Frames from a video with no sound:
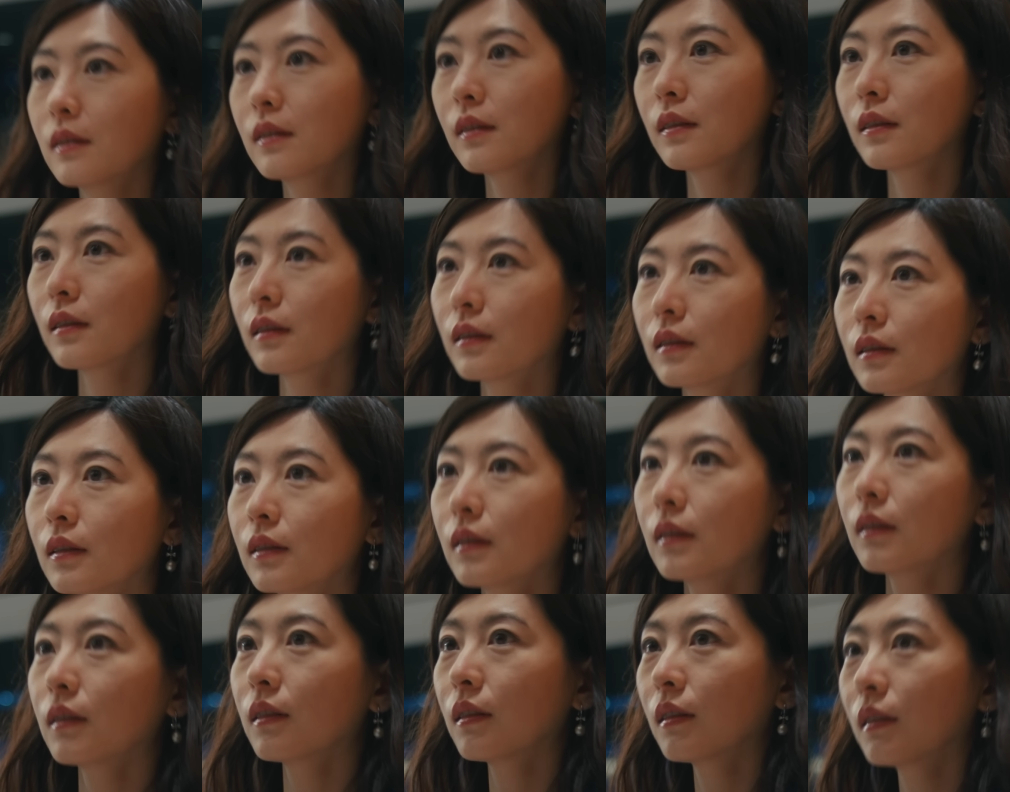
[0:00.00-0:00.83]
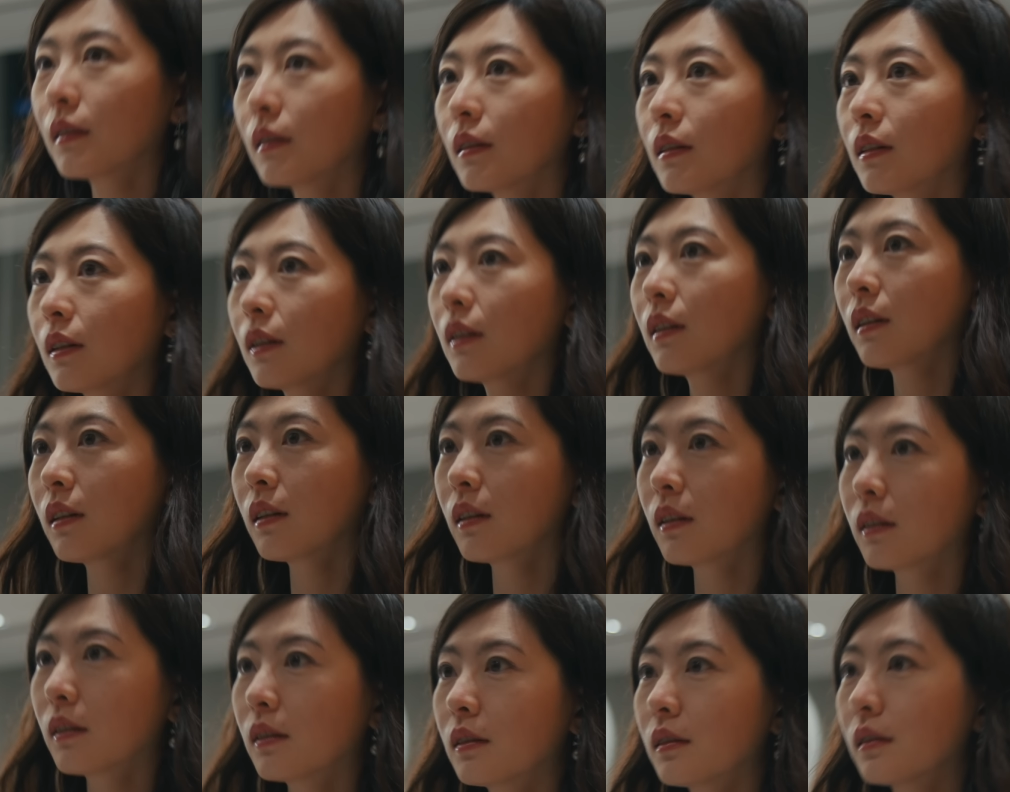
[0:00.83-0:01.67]
Try to ask the most
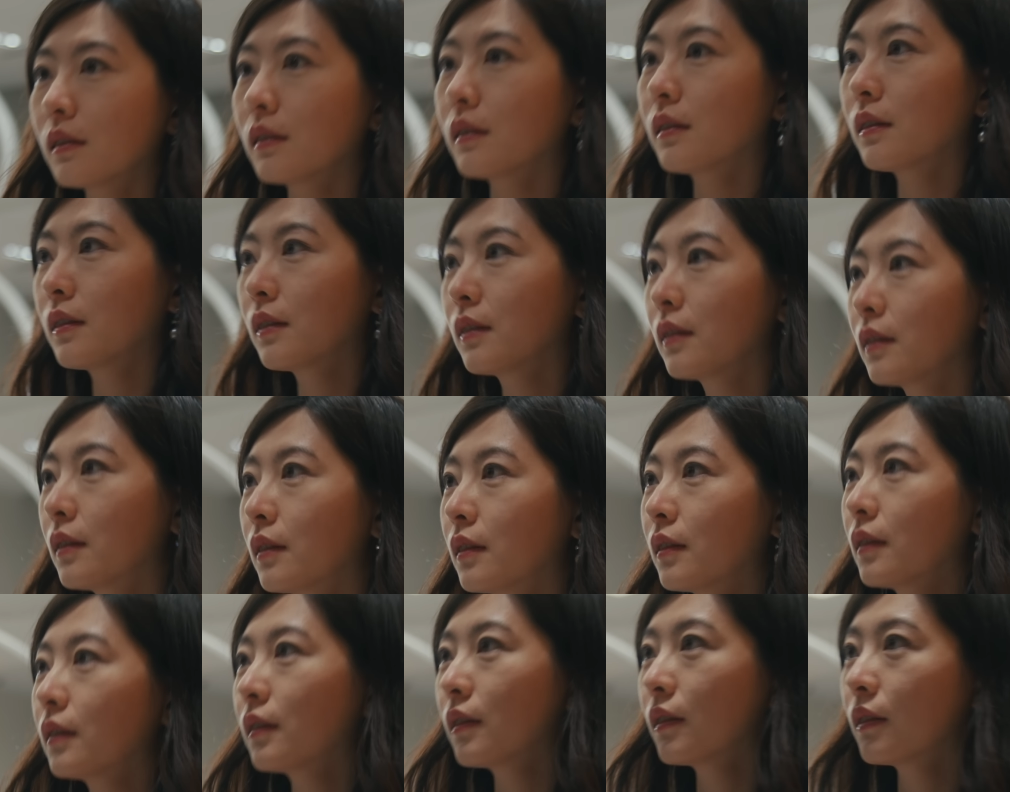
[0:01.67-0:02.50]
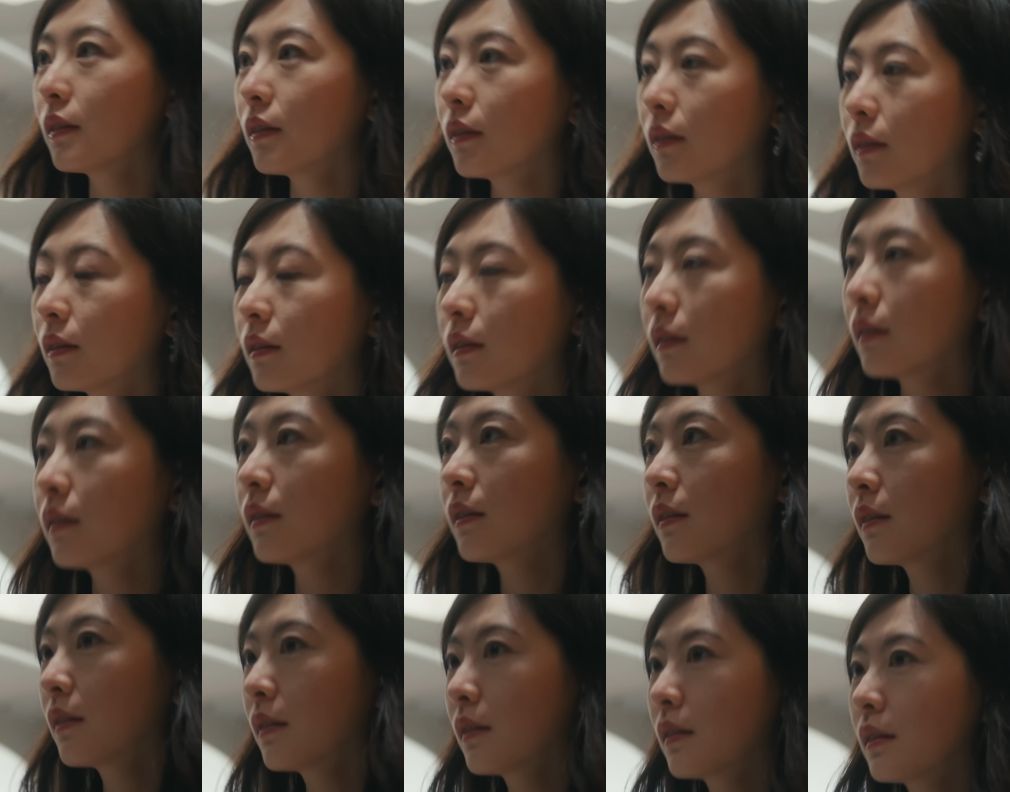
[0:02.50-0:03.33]
important questions and be
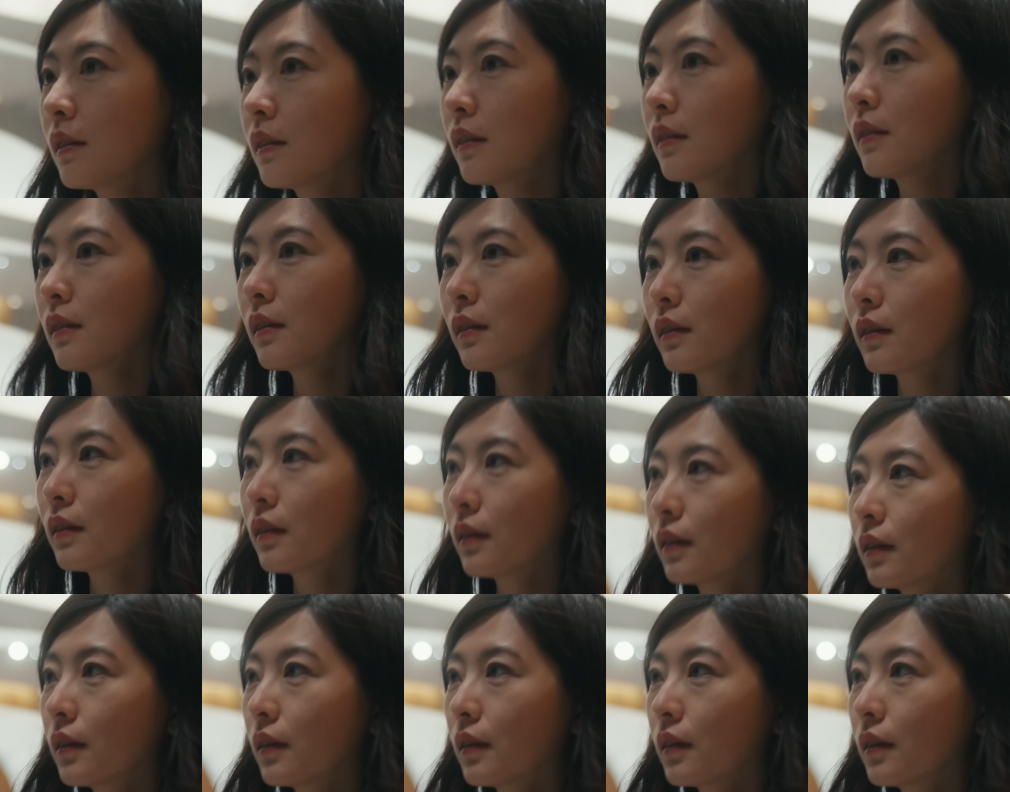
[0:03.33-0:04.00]
reflective,